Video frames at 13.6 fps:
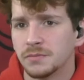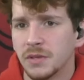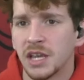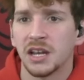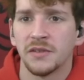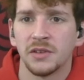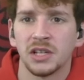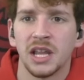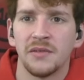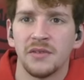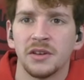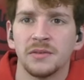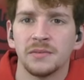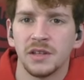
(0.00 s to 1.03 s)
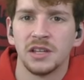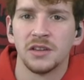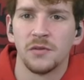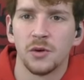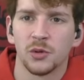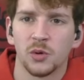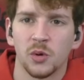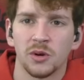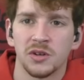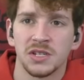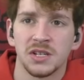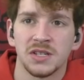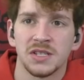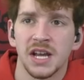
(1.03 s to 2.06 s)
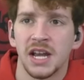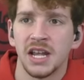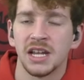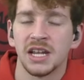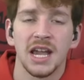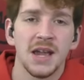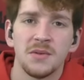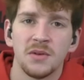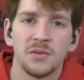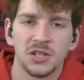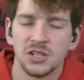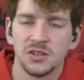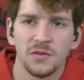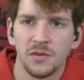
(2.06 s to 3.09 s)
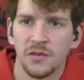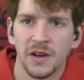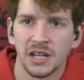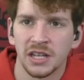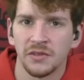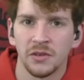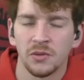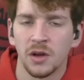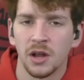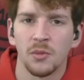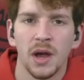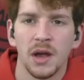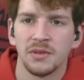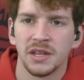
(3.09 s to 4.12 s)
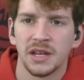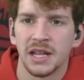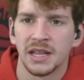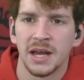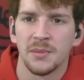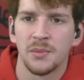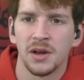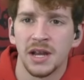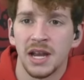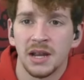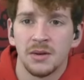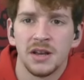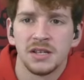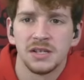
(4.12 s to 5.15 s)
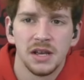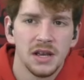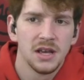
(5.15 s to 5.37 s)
8 of 11 in the fourth quarter is a good sign in a game in which you've effectively run away with it at that point anyways.